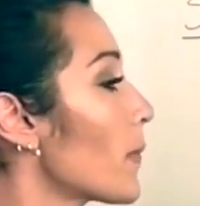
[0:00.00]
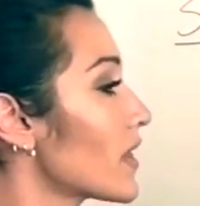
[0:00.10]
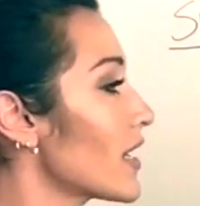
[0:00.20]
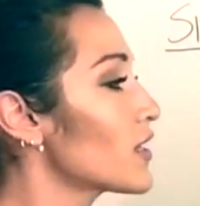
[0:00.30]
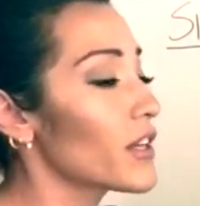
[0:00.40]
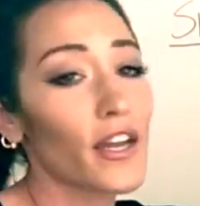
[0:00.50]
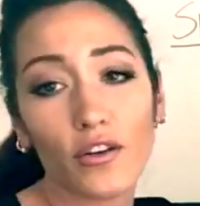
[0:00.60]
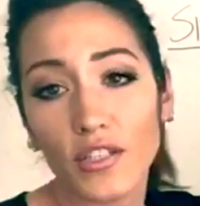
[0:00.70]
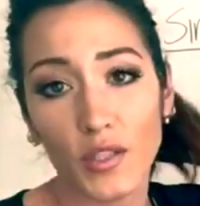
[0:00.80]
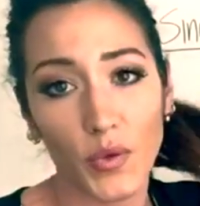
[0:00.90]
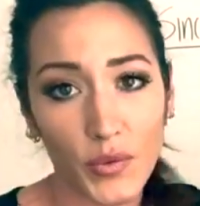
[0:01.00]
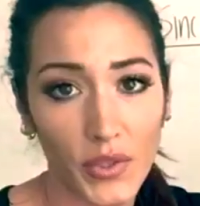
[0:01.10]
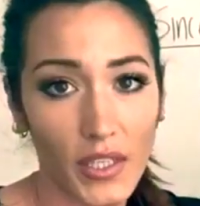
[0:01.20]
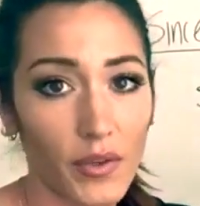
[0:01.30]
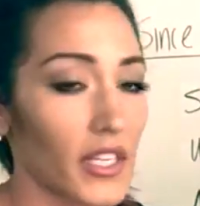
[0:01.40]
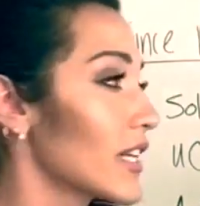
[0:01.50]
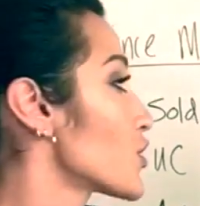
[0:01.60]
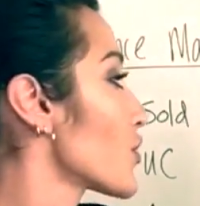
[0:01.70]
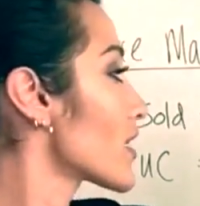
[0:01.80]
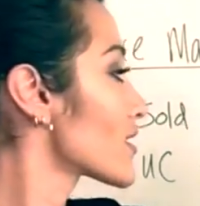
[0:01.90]
But the indicators is what's really, really
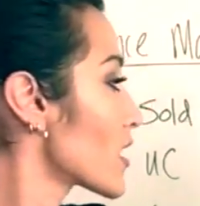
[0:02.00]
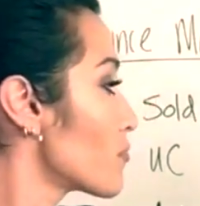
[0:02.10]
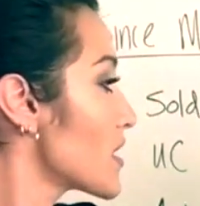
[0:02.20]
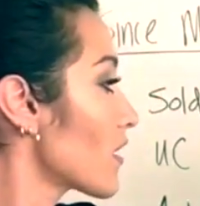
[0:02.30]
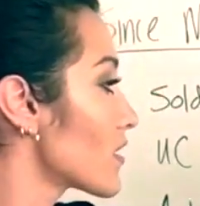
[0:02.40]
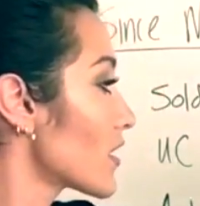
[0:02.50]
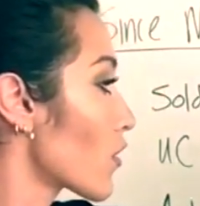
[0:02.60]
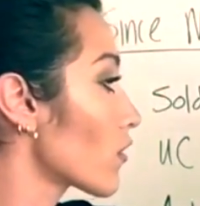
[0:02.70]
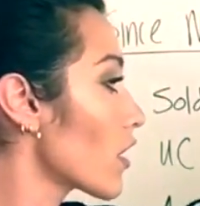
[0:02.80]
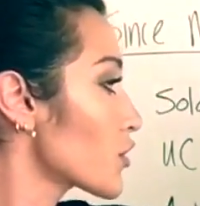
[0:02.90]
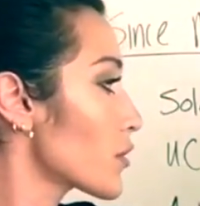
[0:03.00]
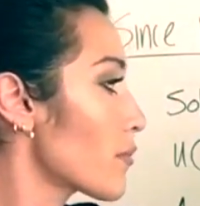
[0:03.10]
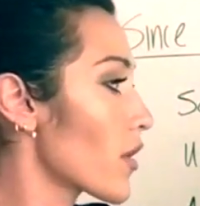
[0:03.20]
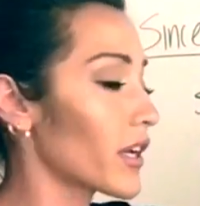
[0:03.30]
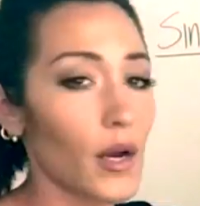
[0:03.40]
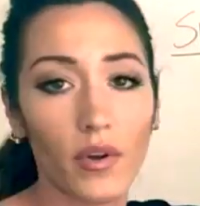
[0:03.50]
interesting because in our luxury market,